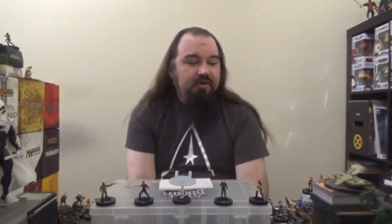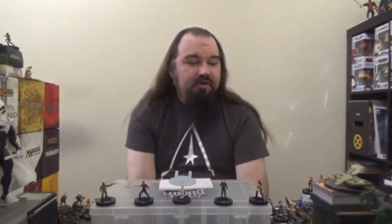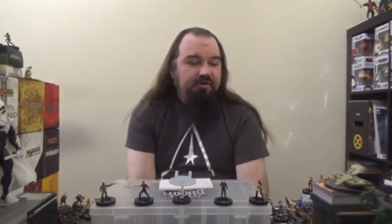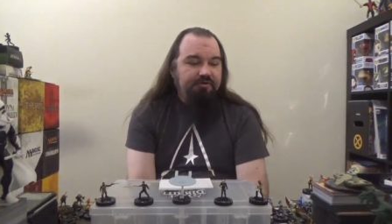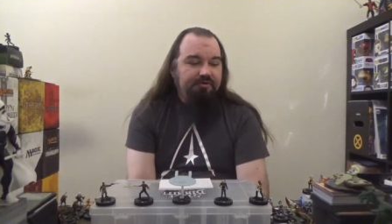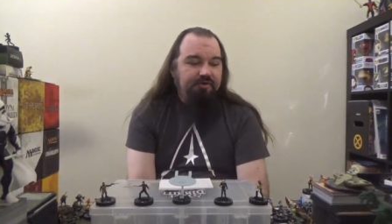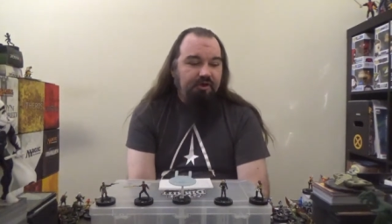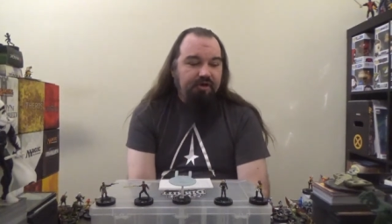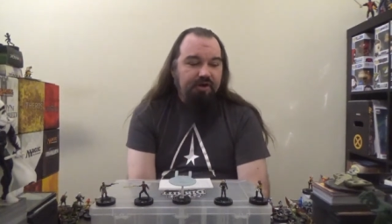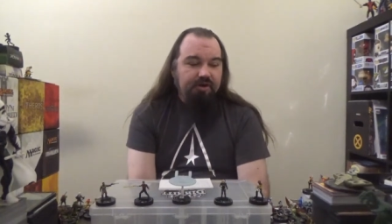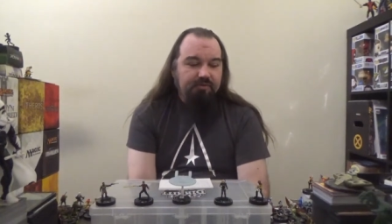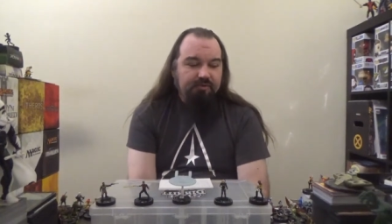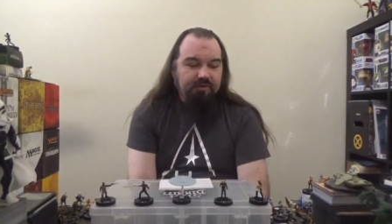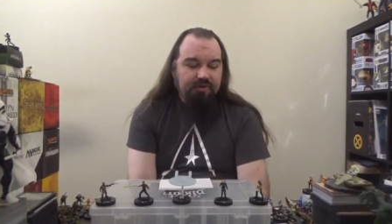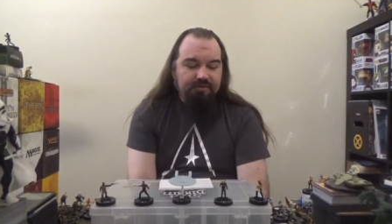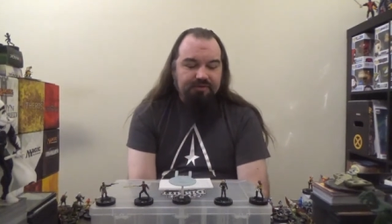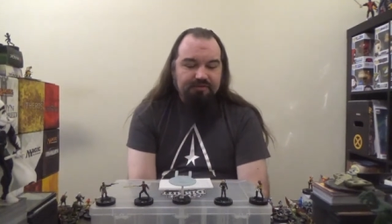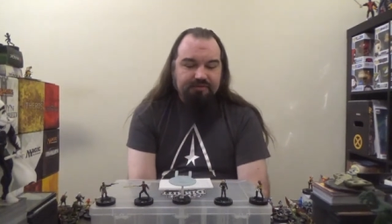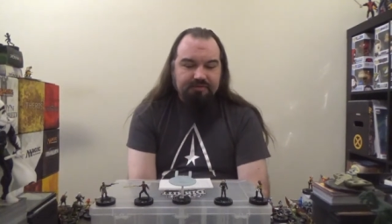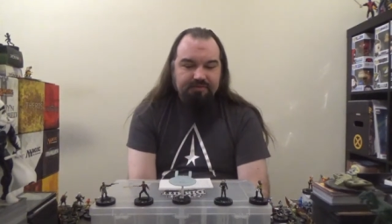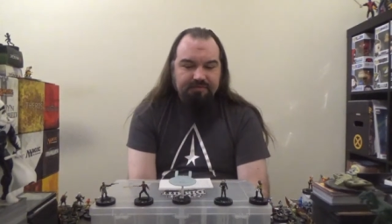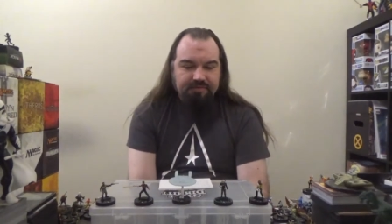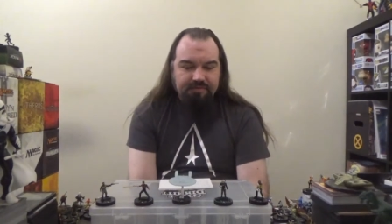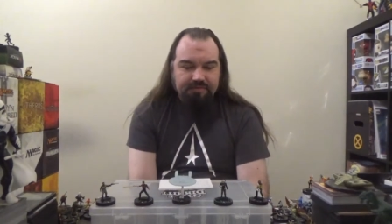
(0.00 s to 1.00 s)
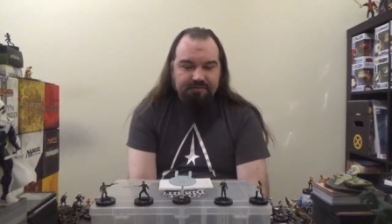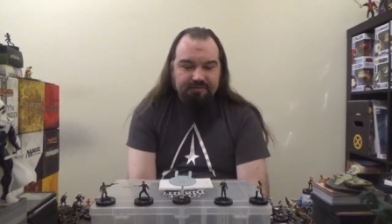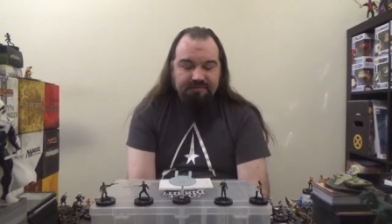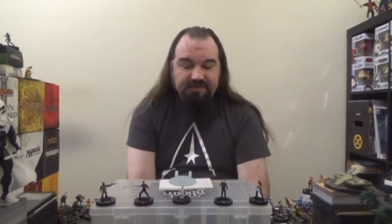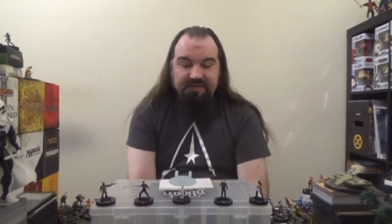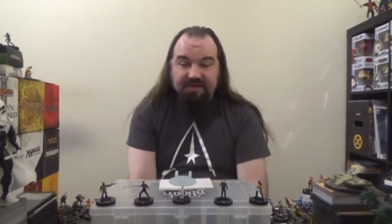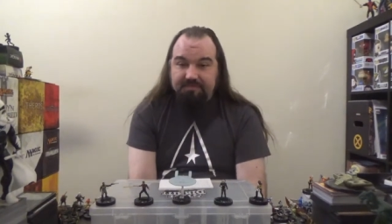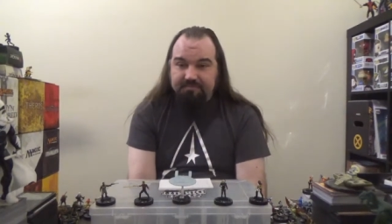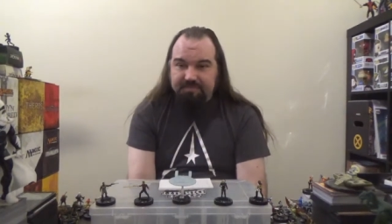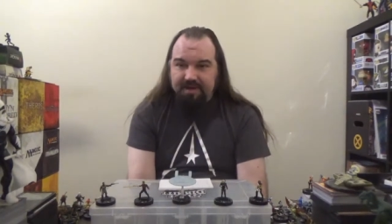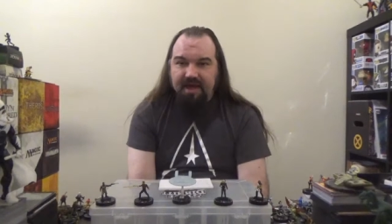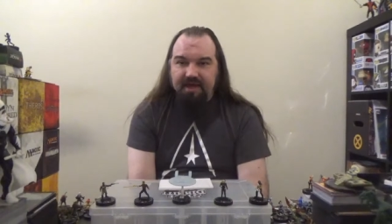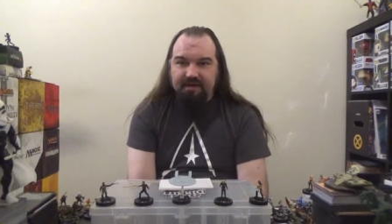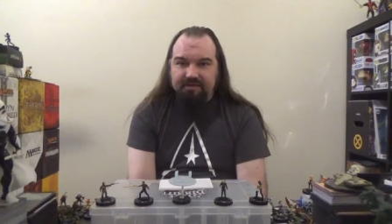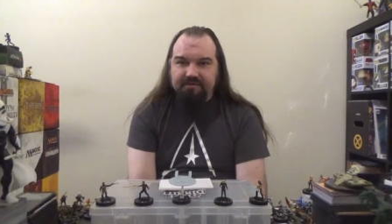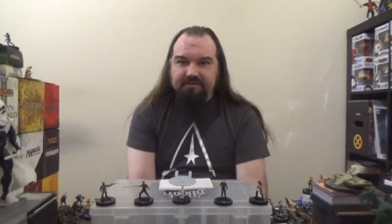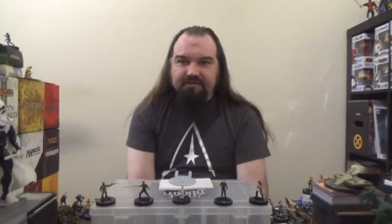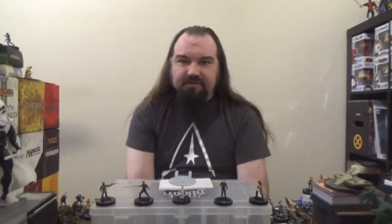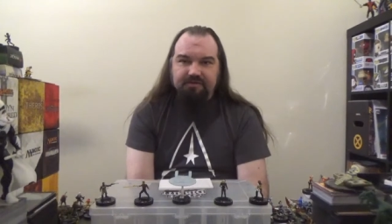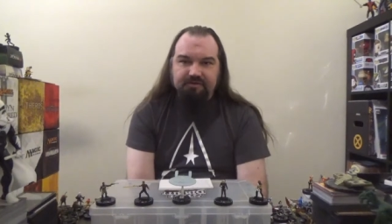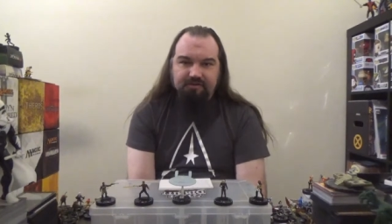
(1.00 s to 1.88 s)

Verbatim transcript: starting with the best